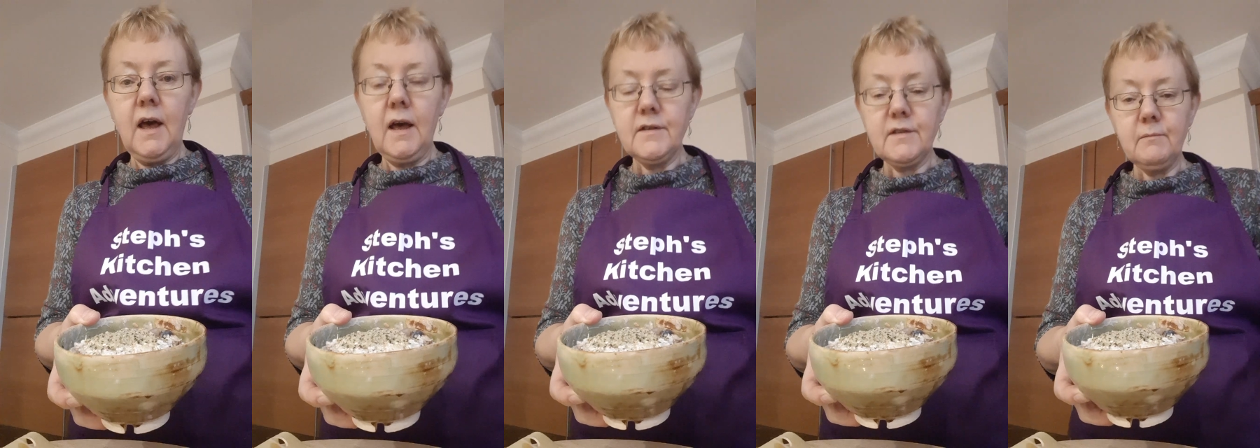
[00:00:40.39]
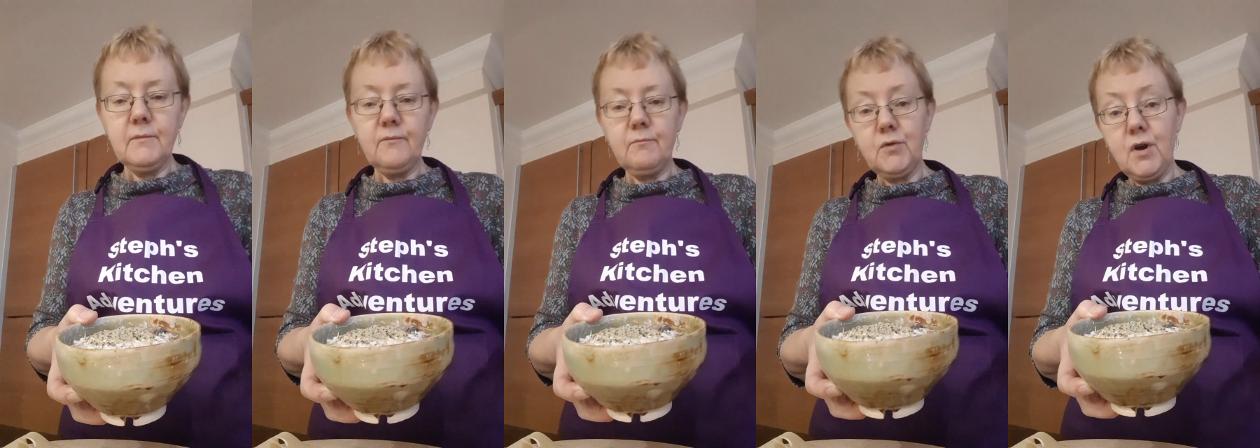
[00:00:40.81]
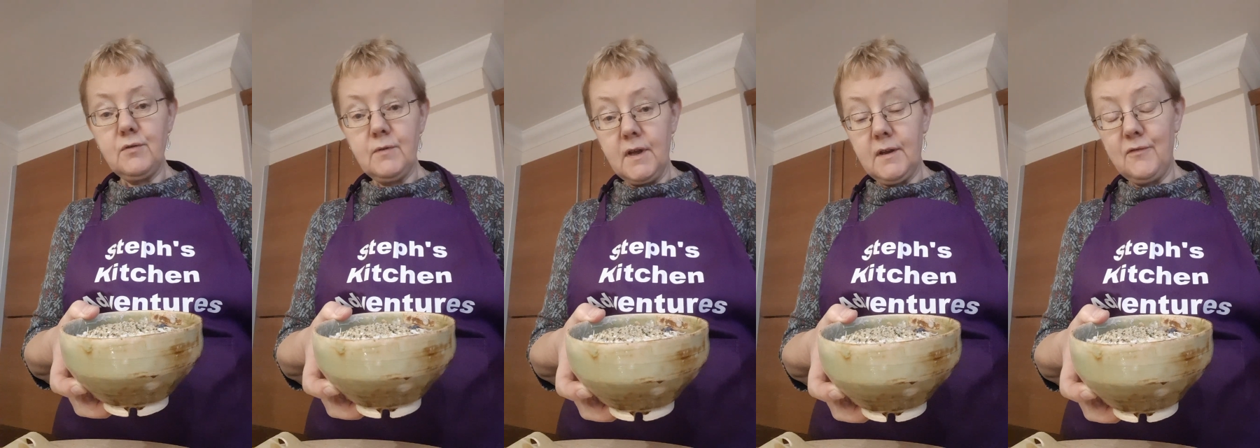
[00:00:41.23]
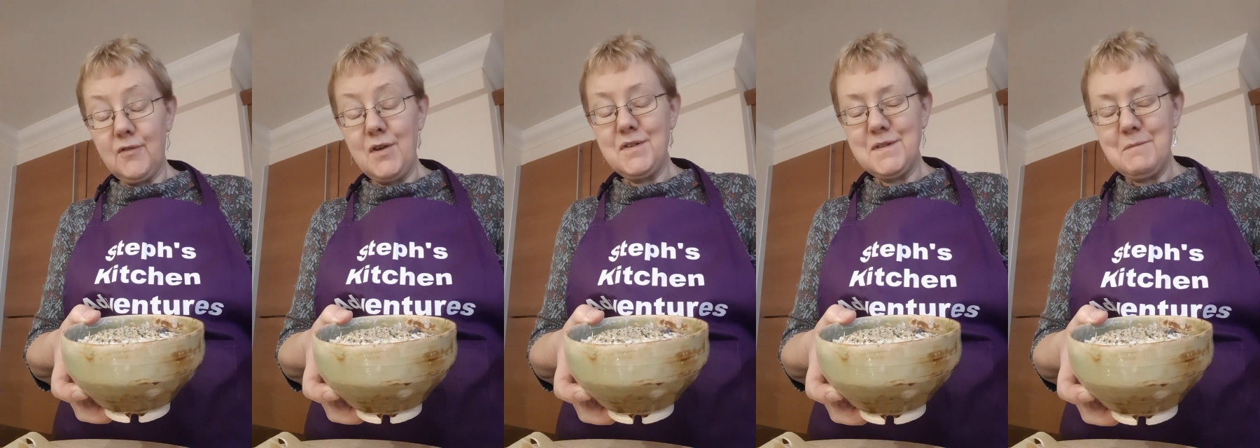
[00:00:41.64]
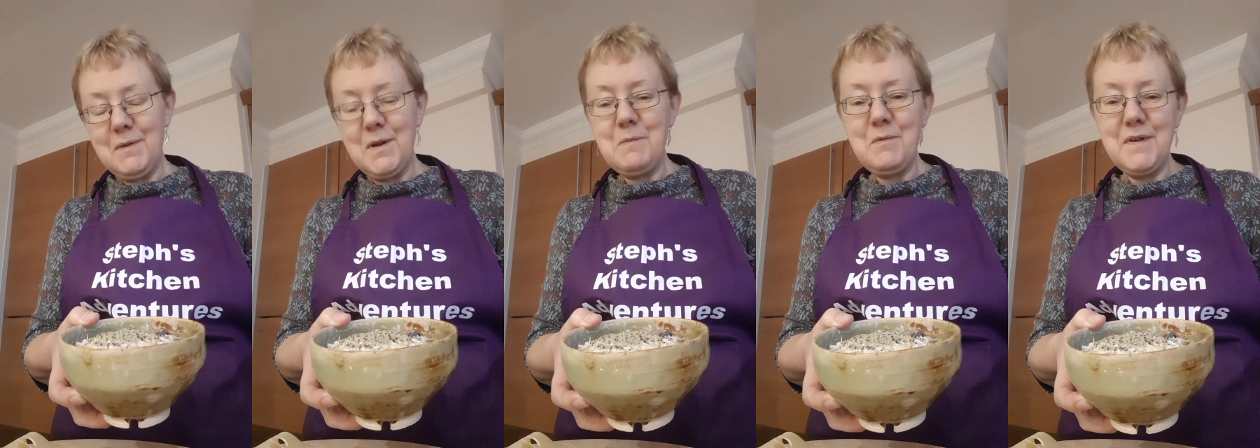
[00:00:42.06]
some frozen
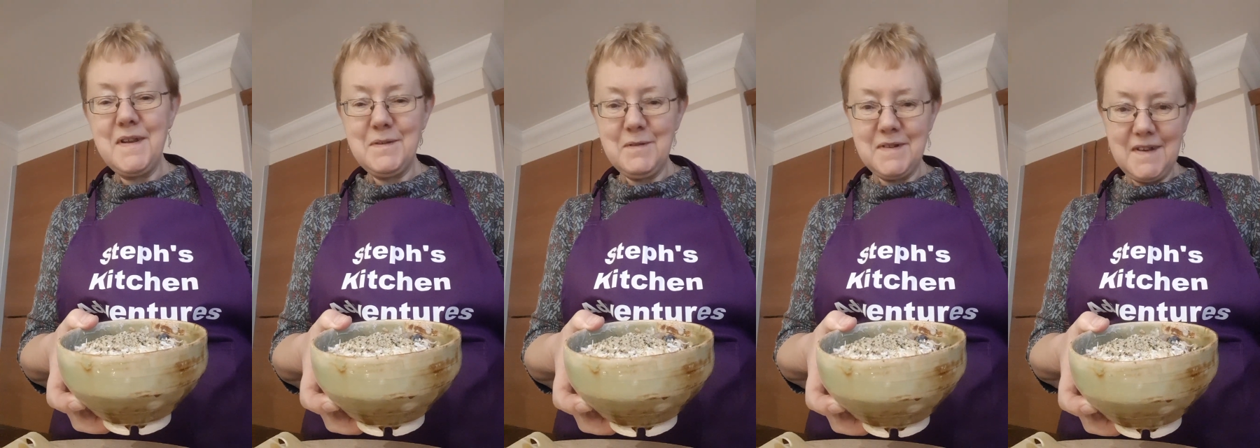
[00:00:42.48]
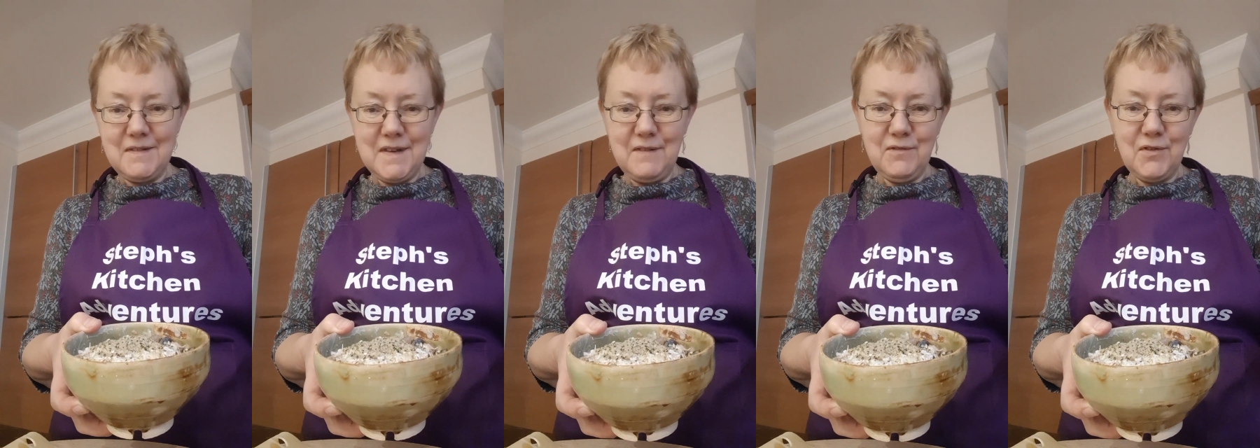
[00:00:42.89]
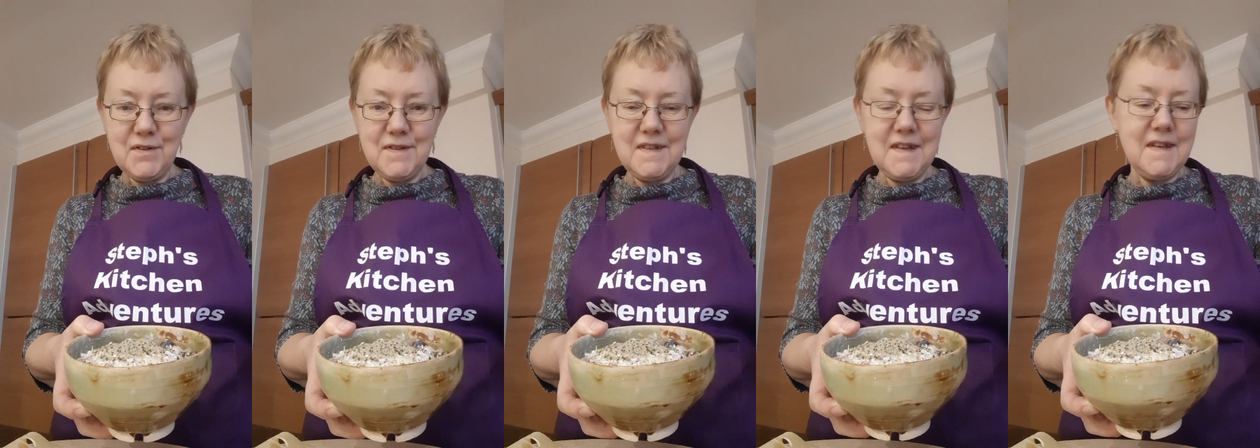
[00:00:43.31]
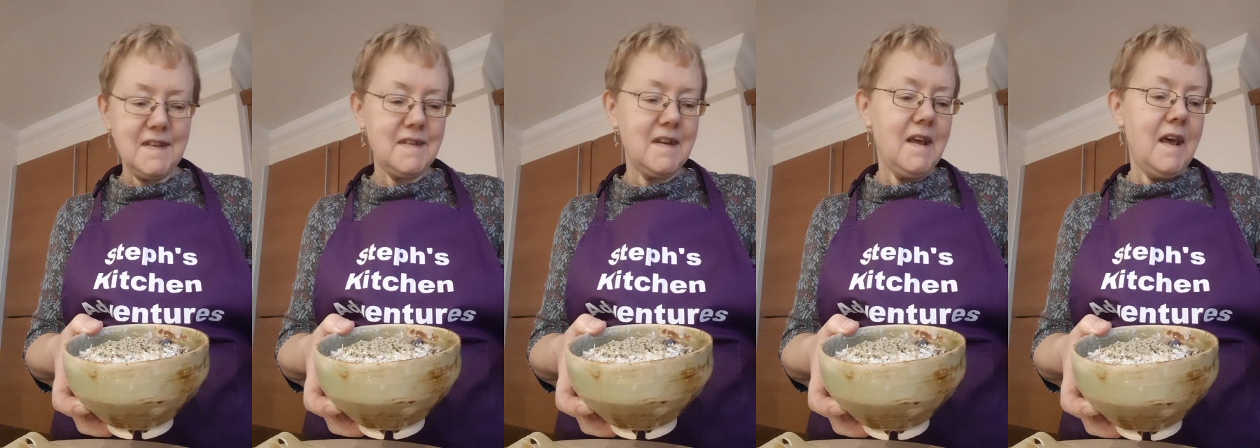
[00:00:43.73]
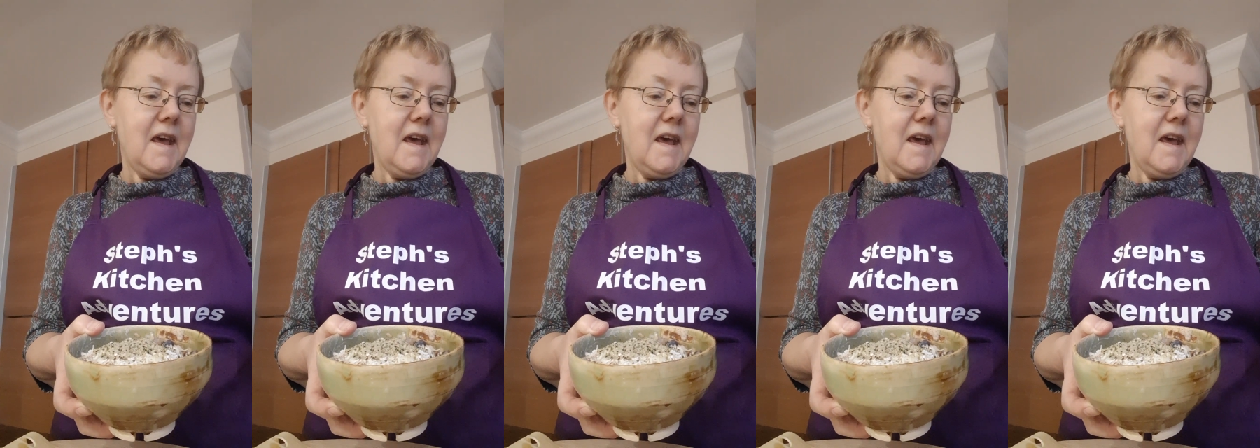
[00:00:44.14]
blueberries which I've defrosted,